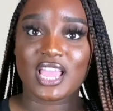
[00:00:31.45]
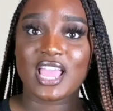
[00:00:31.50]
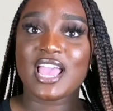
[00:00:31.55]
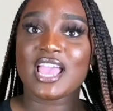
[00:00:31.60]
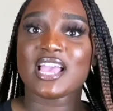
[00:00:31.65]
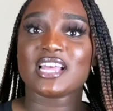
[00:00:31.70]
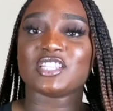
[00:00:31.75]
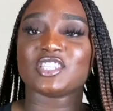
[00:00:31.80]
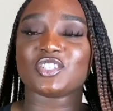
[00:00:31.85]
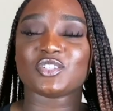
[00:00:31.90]

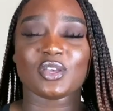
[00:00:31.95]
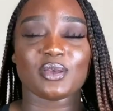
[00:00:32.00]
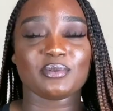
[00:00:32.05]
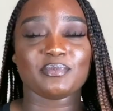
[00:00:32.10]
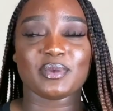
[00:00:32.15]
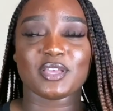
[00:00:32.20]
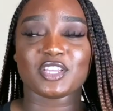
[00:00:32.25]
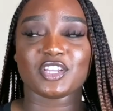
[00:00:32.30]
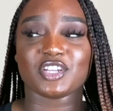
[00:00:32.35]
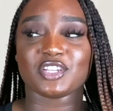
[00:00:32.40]
and so I
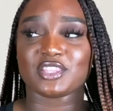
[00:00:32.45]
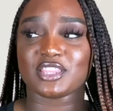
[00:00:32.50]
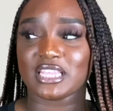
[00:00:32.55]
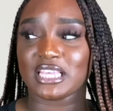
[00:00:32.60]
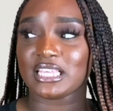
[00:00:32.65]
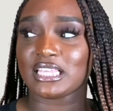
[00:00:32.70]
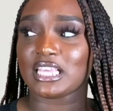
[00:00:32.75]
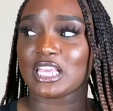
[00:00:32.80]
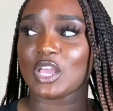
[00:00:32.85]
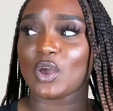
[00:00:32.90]
bet you're
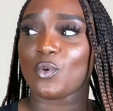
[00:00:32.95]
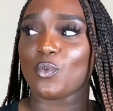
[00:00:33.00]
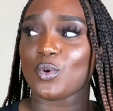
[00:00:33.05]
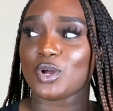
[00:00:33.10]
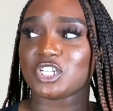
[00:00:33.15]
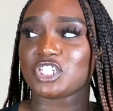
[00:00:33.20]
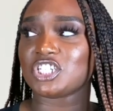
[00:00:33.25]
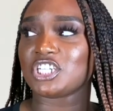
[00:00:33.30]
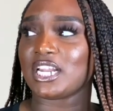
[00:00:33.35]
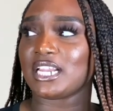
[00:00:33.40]
thinking, what
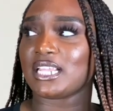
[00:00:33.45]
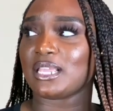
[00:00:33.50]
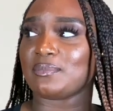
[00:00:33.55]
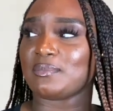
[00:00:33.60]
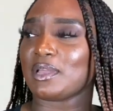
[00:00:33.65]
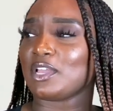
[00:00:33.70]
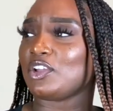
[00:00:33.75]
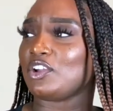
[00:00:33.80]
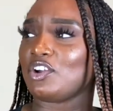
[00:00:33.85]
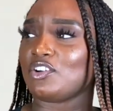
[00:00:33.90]
should I get my
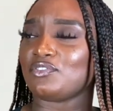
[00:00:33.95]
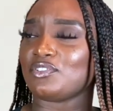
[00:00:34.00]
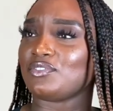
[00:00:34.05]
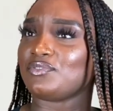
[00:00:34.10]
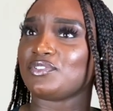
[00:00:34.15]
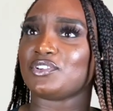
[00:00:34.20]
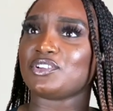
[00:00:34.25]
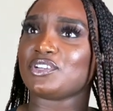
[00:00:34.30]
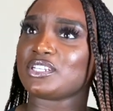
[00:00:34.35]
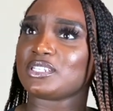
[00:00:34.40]
girlfriend for
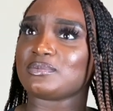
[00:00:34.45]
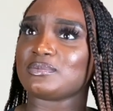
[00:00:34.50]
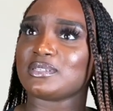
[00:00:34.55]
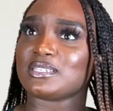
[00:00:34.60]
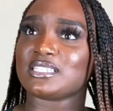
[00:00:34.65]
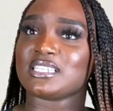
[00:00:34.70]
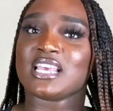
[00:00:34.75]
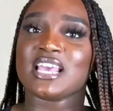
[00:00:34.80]
Christmas?